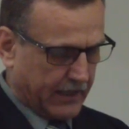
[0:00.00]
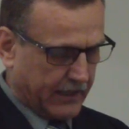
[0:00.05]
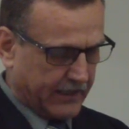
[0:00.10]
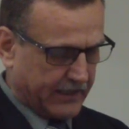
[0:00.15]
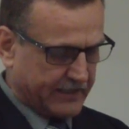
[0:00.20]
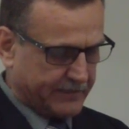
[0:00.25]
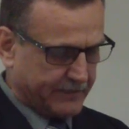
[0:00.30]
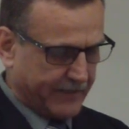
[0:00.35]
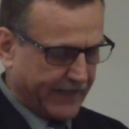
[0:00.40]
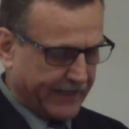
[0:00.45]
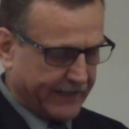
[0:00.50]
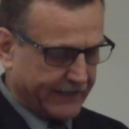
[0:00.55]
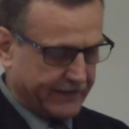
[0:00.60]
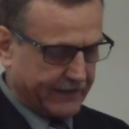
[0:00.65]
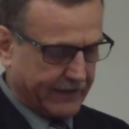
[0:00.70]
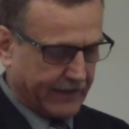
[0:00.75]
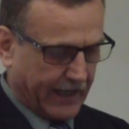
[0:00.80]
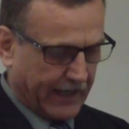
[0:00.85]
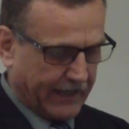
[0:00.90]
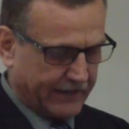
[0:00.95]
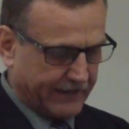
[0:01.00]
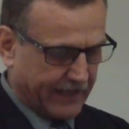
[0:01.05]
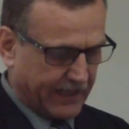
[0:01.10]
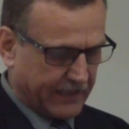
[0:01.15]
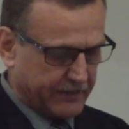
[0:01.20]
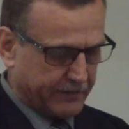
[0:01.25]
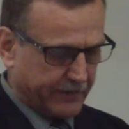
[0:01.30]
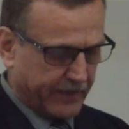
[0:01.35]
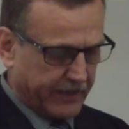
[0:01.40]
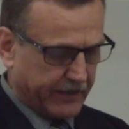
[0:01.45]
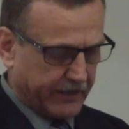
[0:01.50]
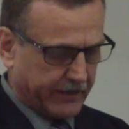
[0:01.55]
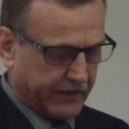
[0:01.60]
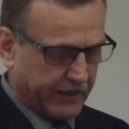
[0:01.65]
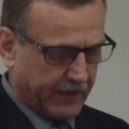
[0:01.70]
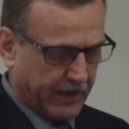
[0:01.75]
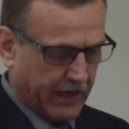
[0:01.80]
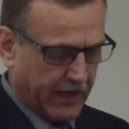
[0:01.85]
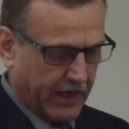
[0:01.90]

respect and admire